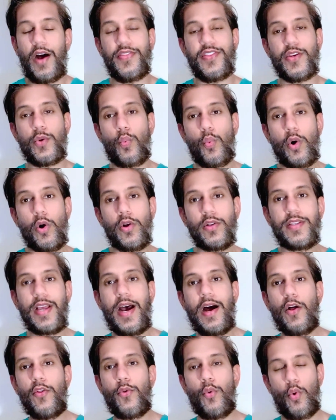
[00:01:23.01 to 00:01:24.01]
the World
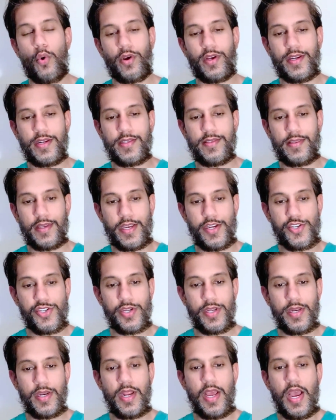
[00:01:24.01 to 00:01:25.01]
Health
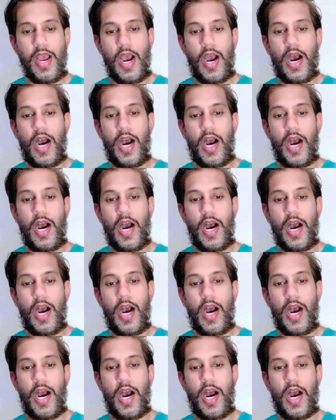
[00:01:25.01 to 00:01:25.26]
Organization,